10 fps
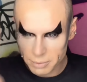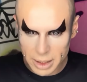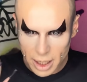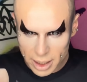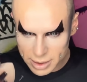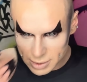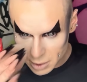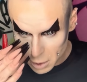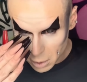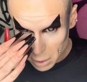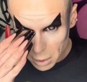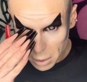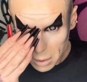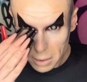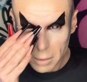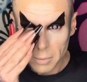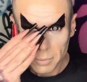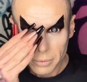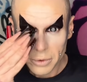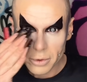because
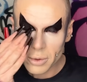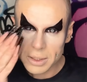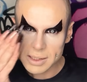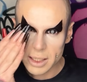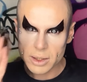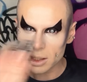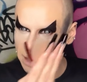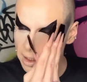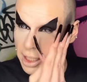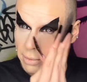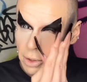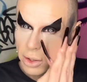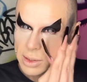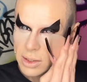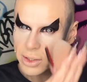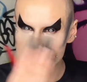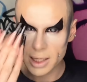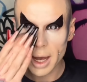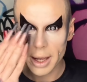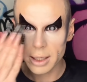they're the ones that you need to keep close to your
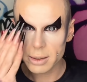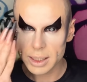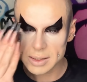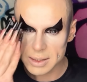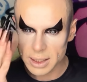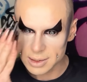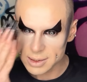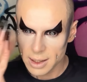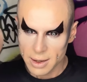side. It's